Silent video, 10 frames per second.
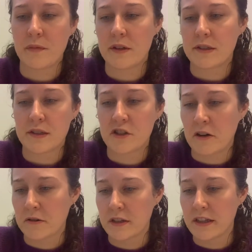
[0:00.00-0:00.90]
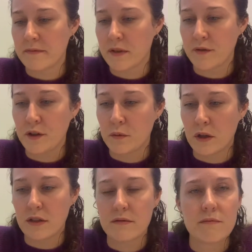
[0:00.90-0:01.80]
Just generally, if you
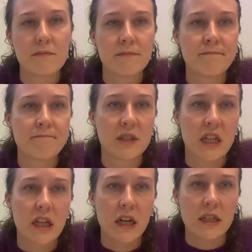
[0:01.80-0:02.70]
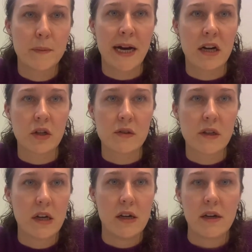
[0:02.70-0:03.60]
want to collect patterns,
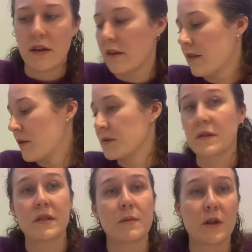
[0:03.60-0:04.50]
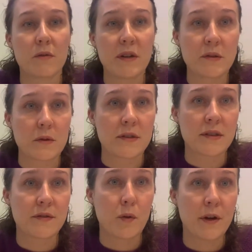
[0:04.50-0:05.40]
those are some good
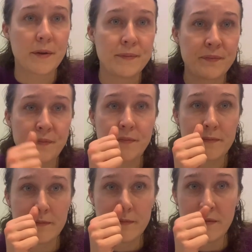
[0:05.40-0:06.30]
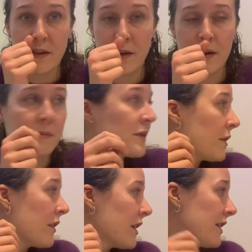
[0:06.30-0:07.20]
resources for you. So
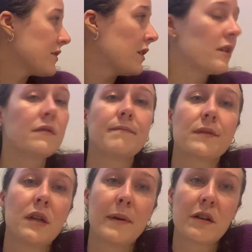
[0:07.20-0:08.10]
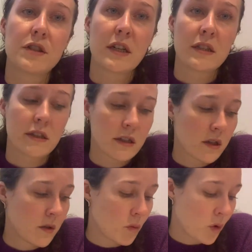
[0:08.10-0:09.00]
I think that's all about Shetland
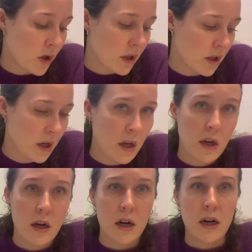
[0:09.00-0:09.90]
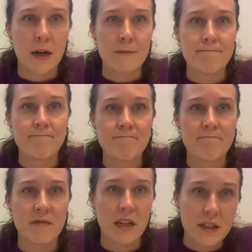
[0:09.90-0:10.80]
wool.
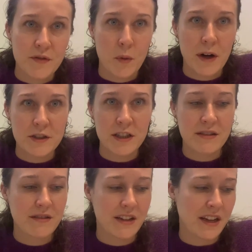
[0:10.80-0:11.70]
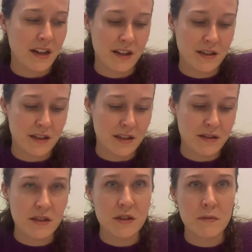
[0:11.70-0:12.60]
Thanks for watching, and you
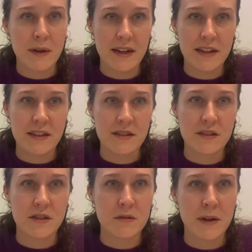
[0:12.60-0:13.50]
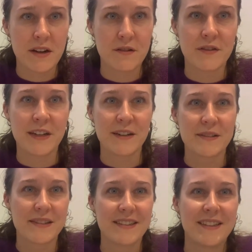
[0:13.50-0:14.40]
can tune back in to my other
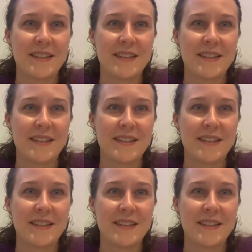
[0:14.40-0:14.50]
videos.